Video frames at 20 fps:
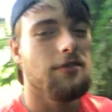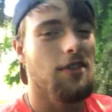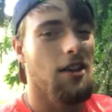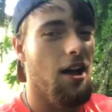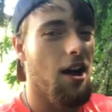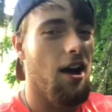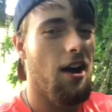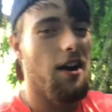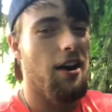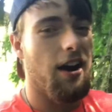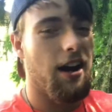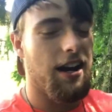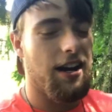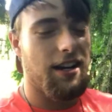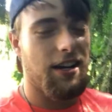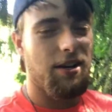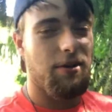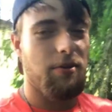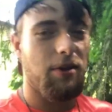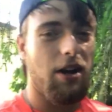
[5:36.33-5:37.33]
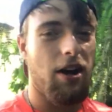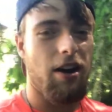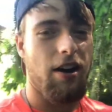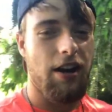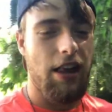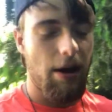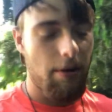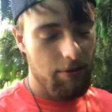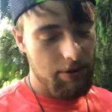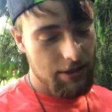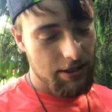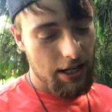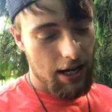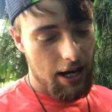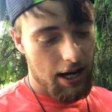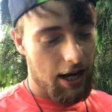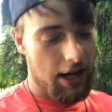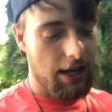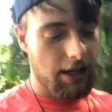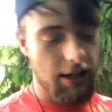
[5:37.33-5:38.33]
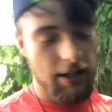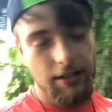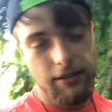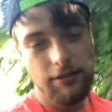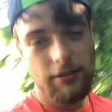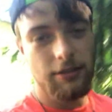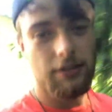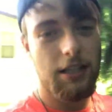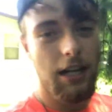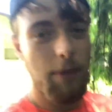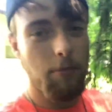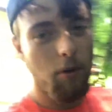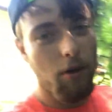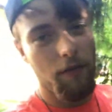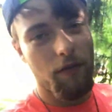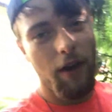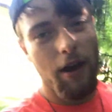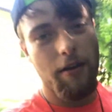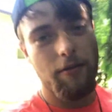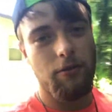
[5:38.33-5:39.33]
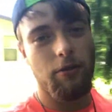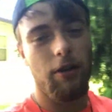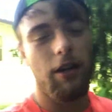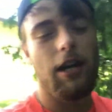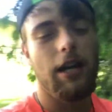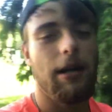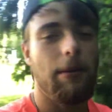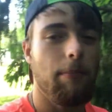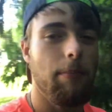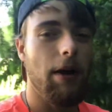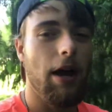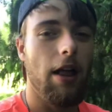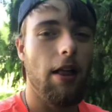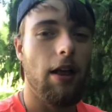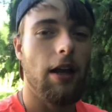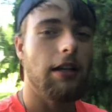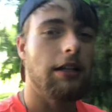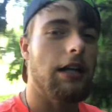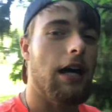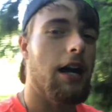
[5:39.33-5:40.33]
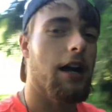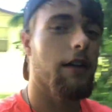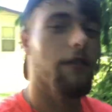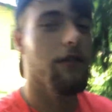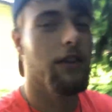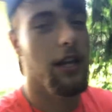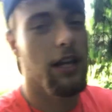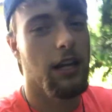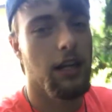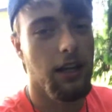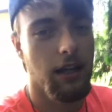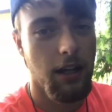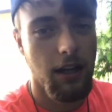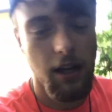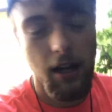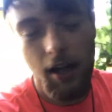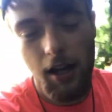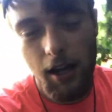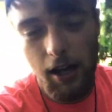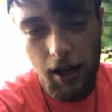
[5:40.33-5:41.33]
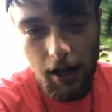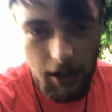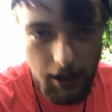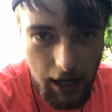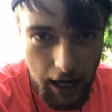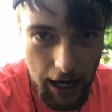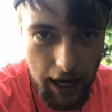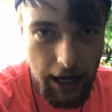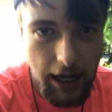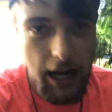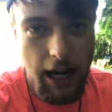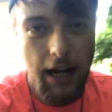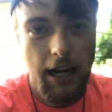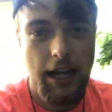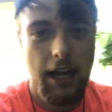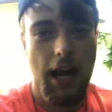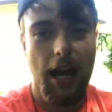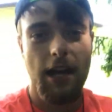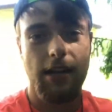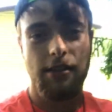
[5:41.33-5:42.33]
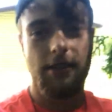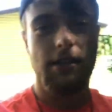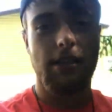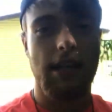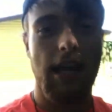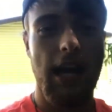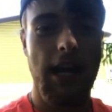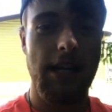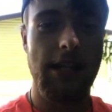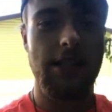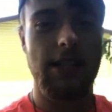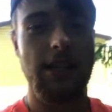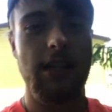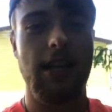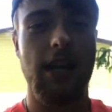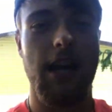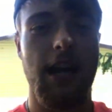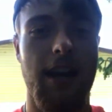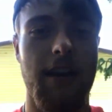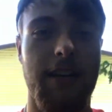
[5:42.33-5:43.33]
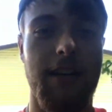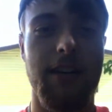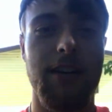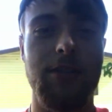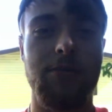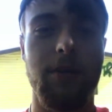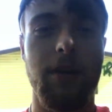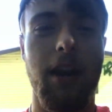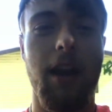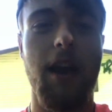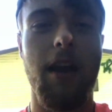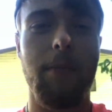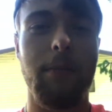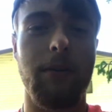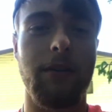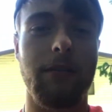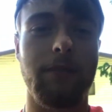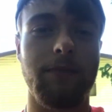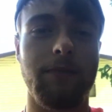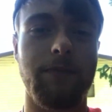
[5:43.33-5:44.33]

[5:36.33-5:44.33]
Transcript: All right, here we are. That was a 10.5 grain pellet out of the 880S Daisy, and here's what happened.